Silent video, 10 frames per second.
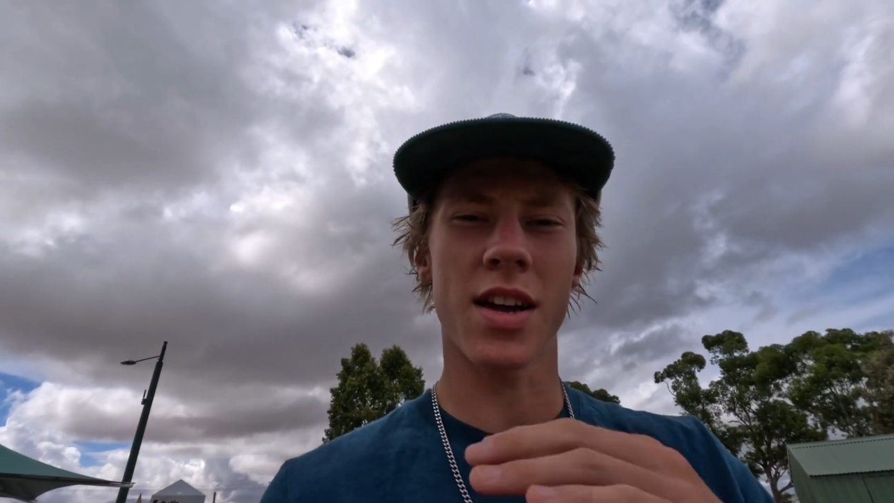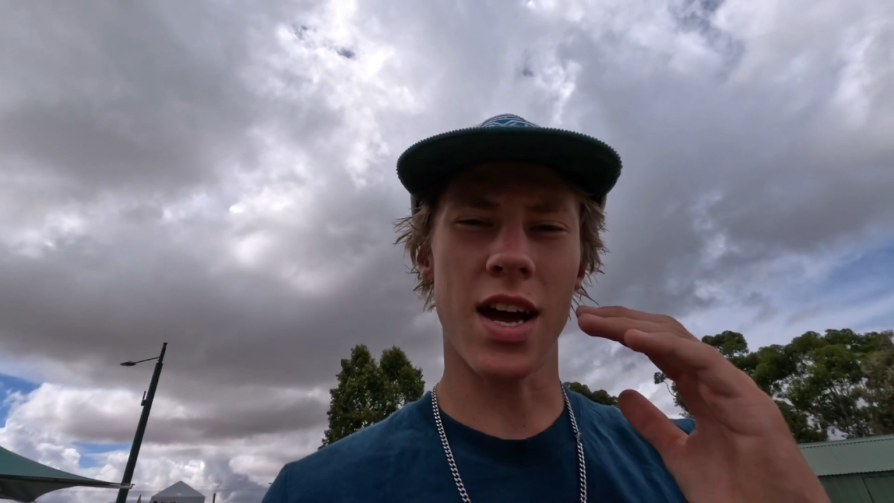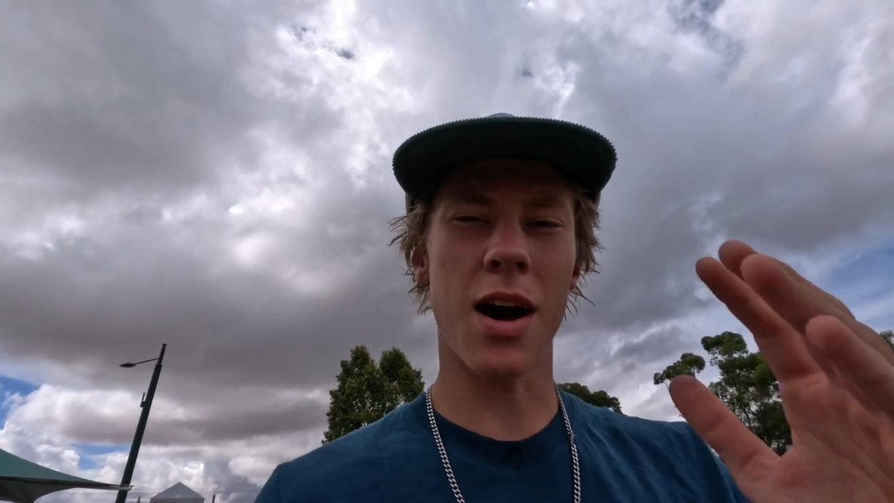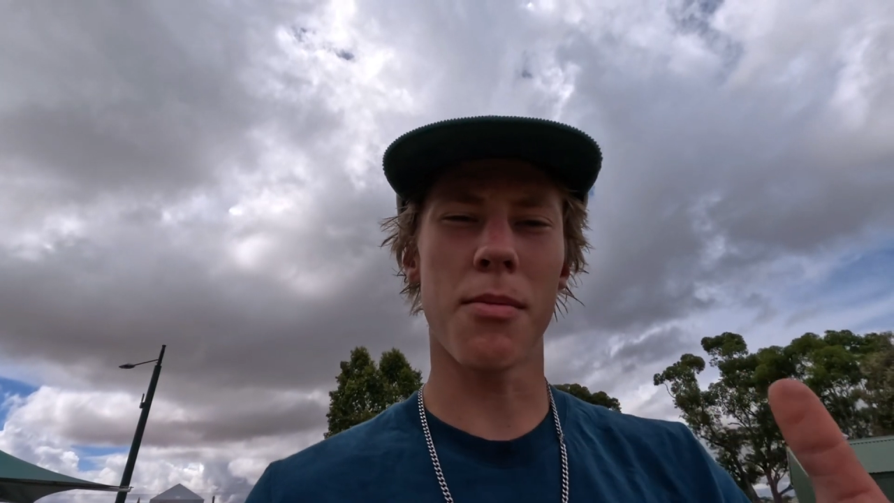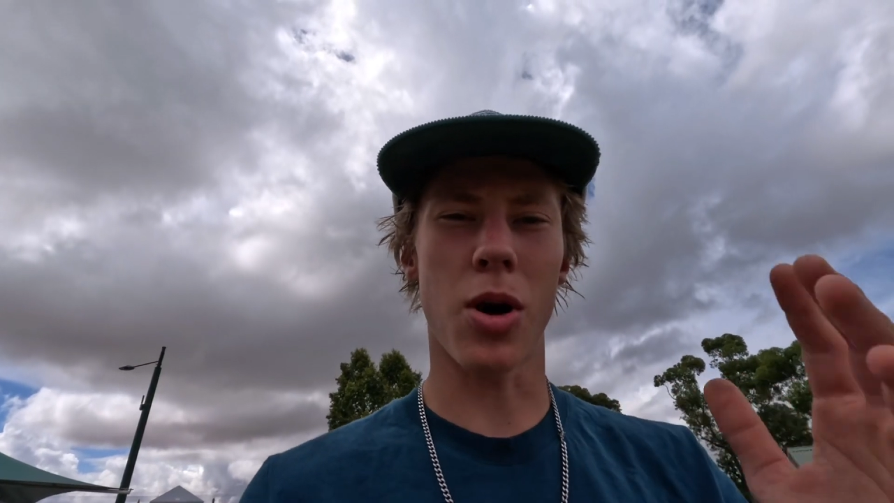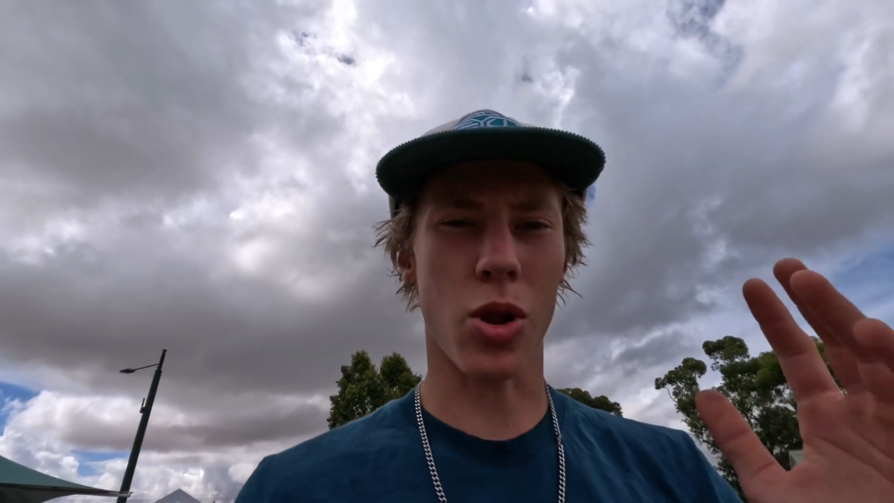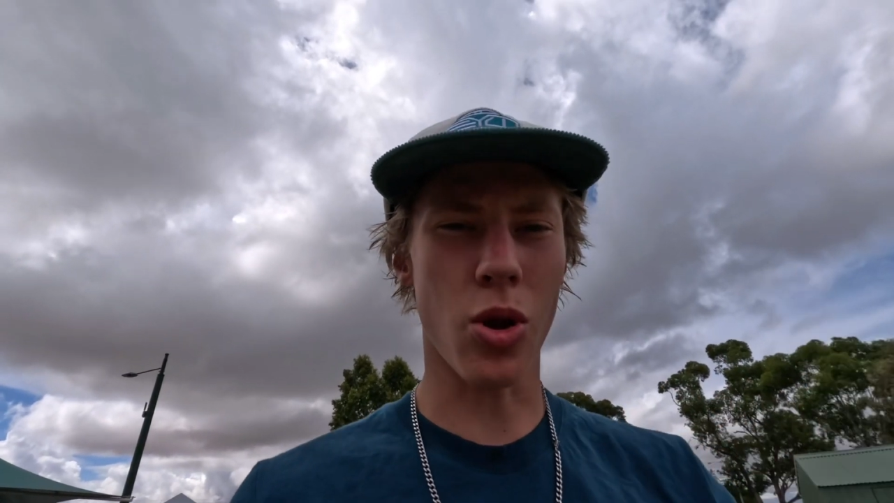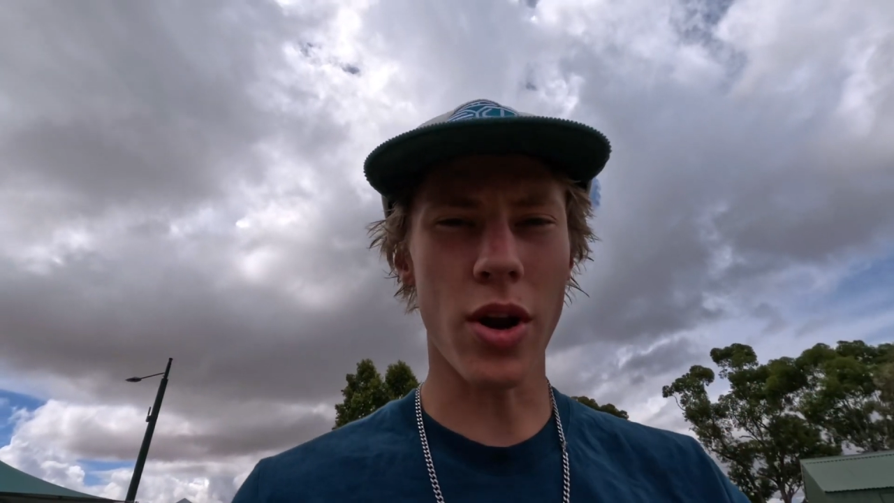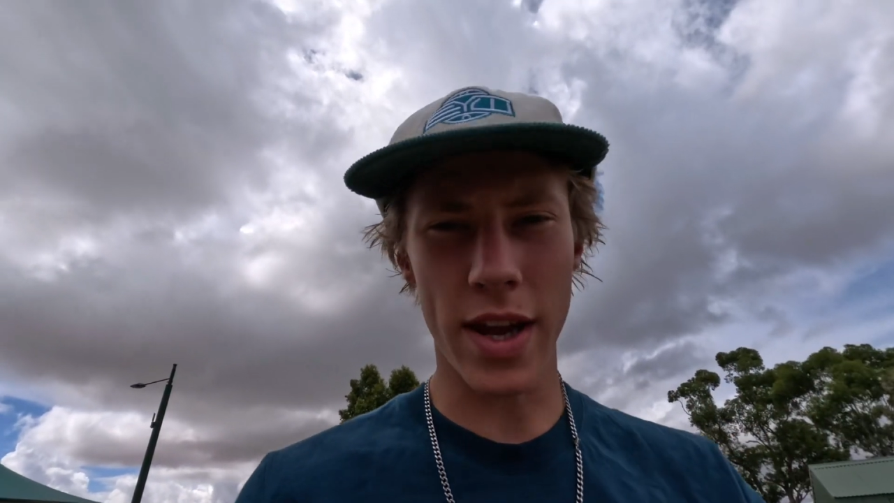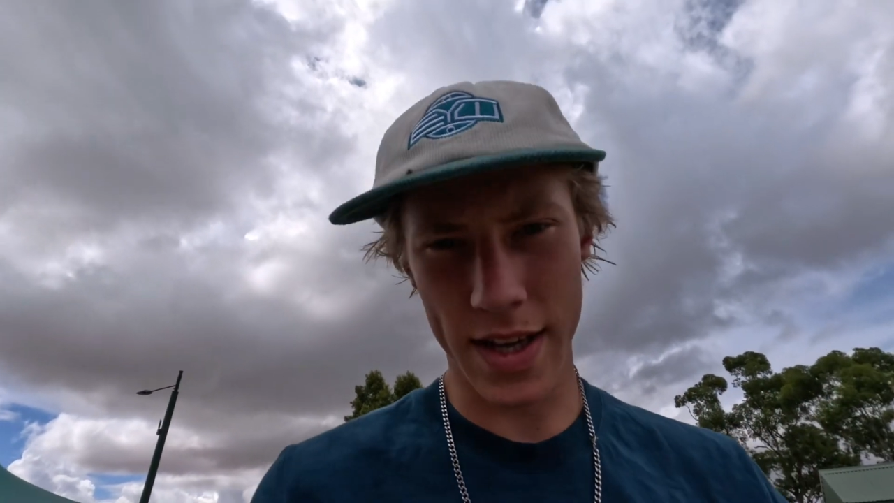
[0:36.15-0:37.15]
come a
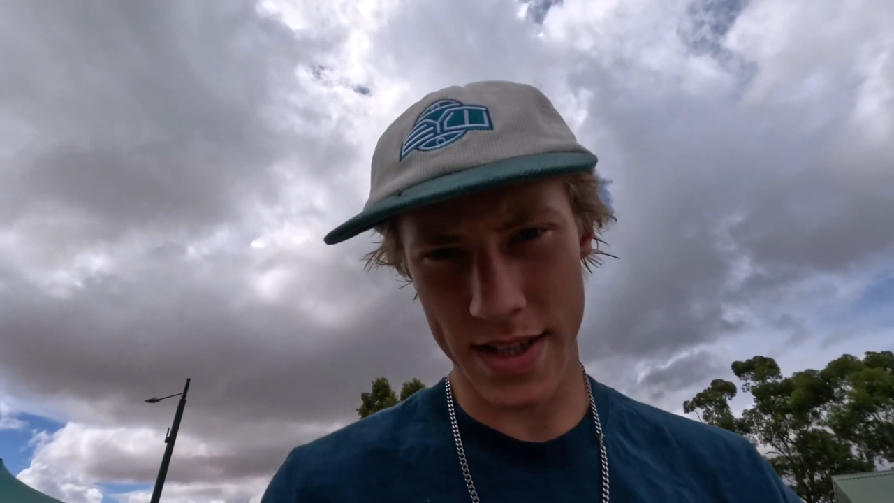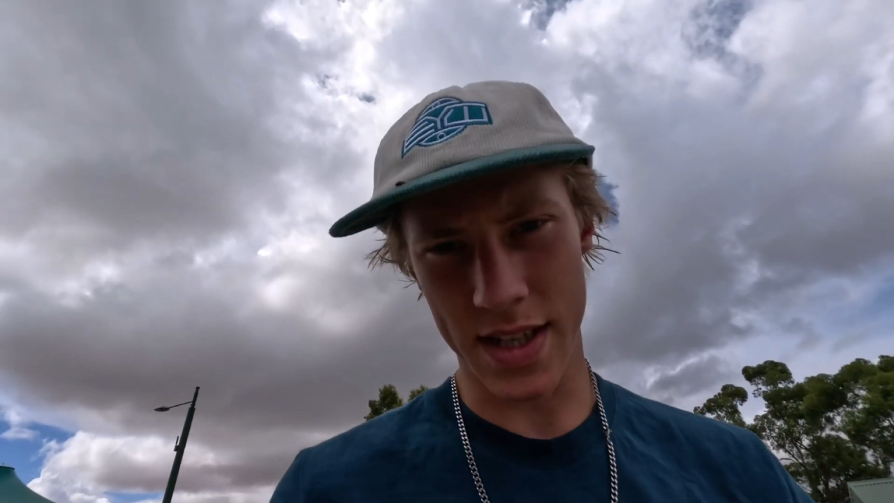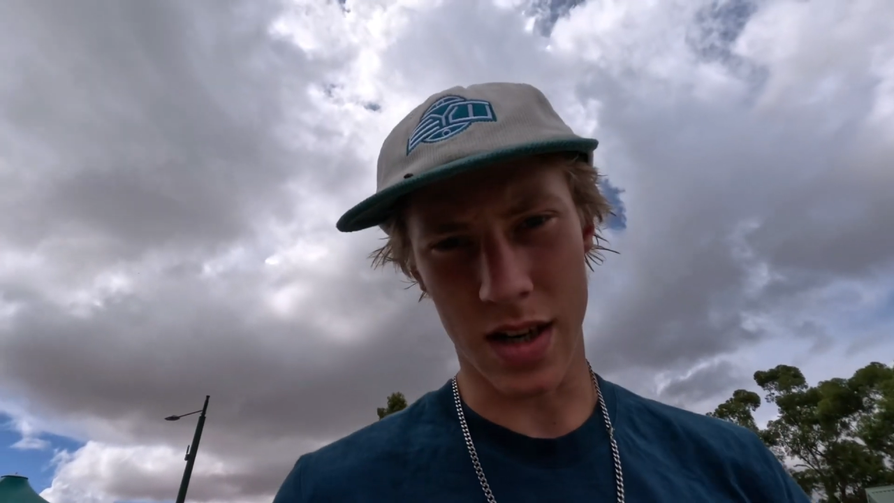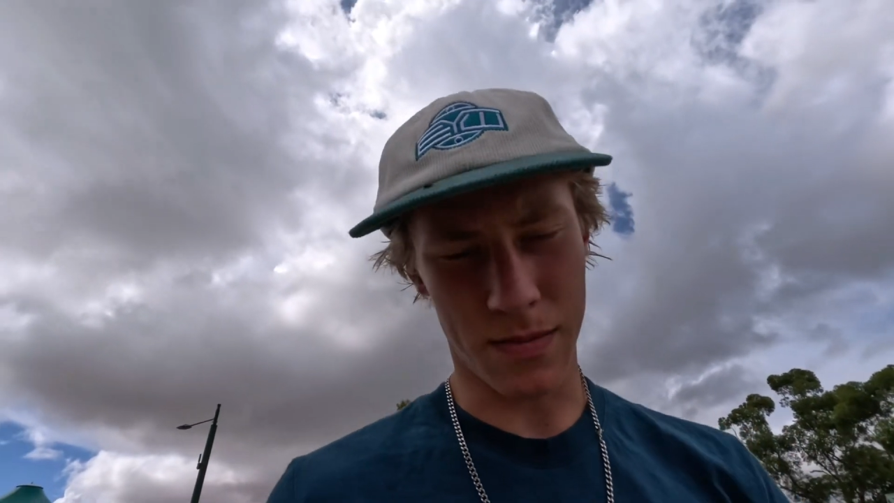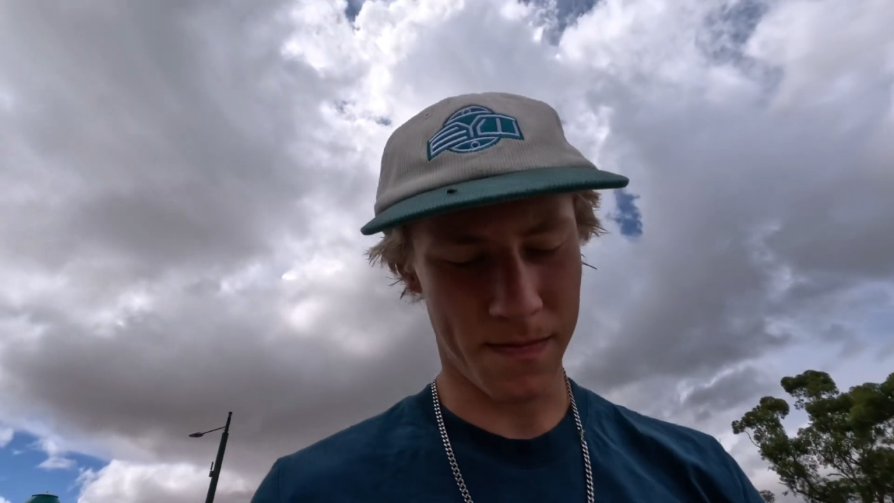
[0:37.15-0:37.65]
lot easier.